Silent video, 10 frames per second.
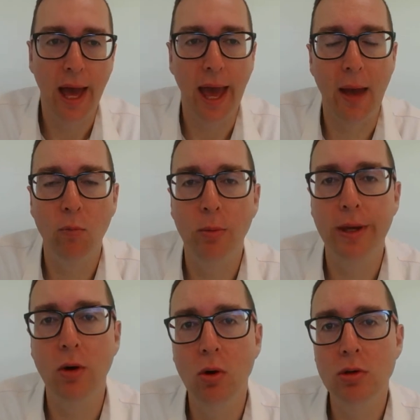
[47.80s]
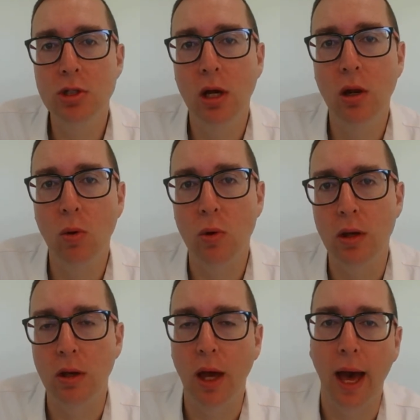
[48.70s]
And we'll be also
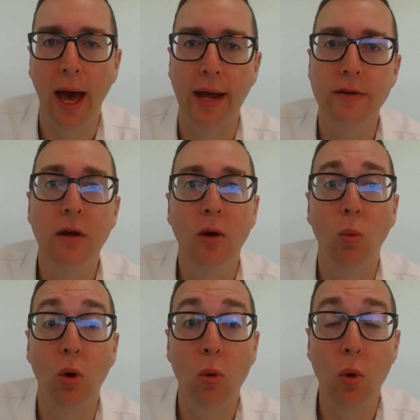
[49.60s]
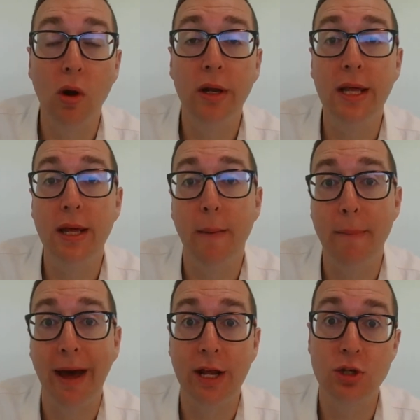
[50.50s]
looking at what quality
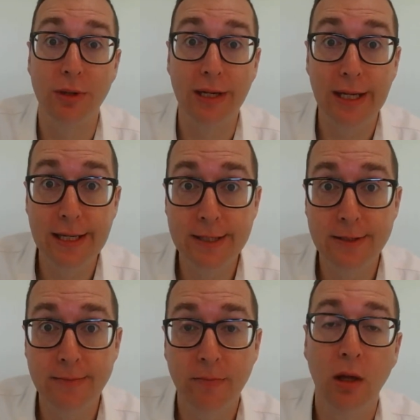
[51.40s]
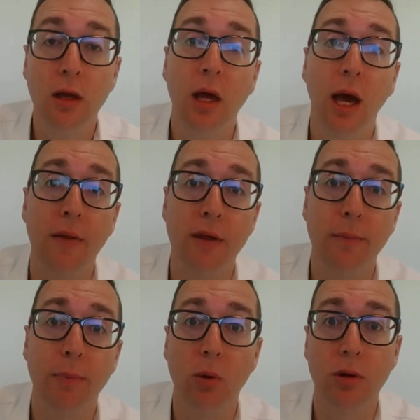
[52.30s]
management is and the
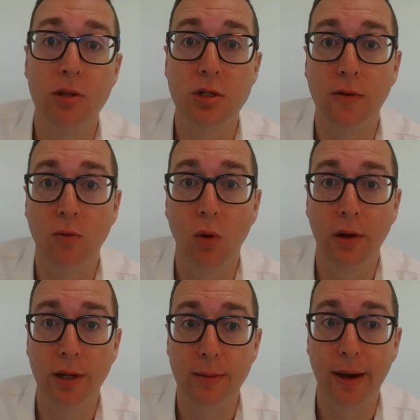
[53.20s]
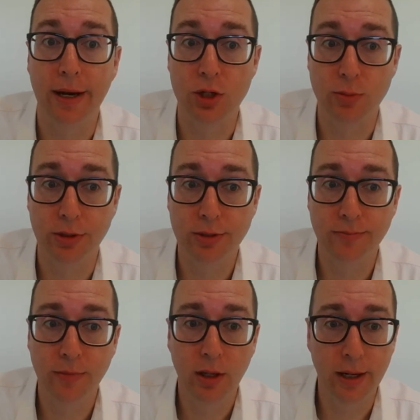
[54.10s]
importance of quality management.
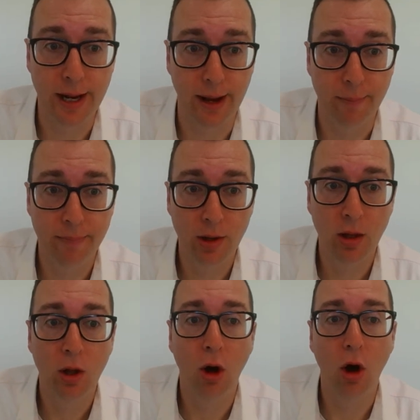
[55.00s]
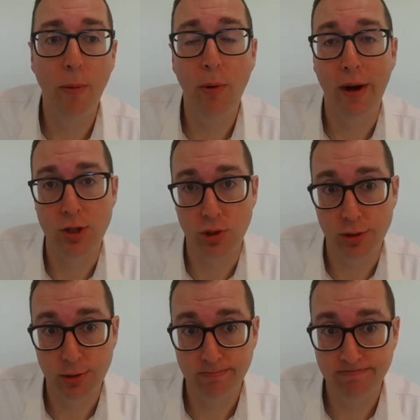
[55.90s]
Now, operations